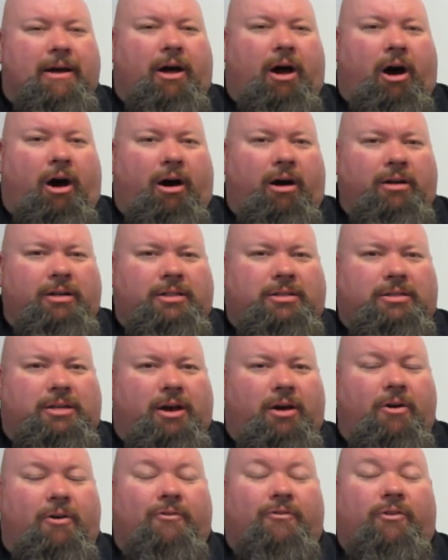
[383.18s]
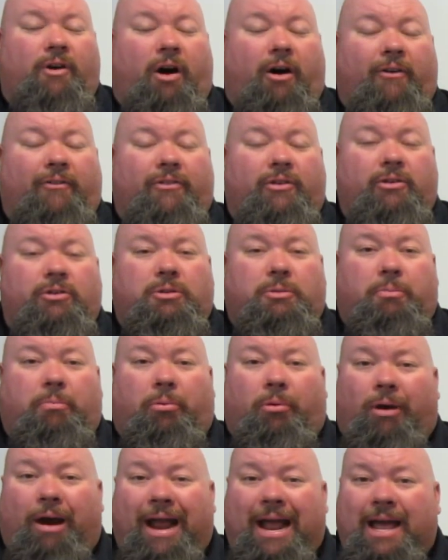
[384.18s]
Also, Volvo's
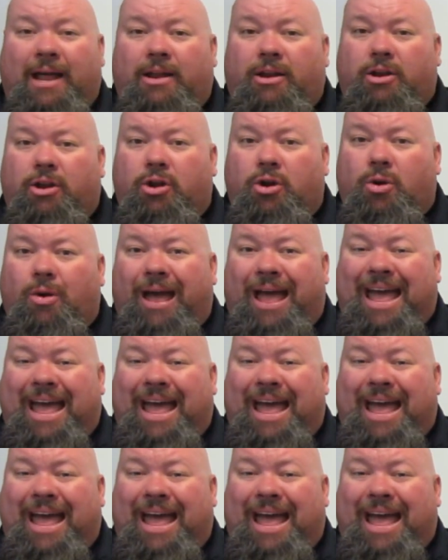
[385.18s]
brand new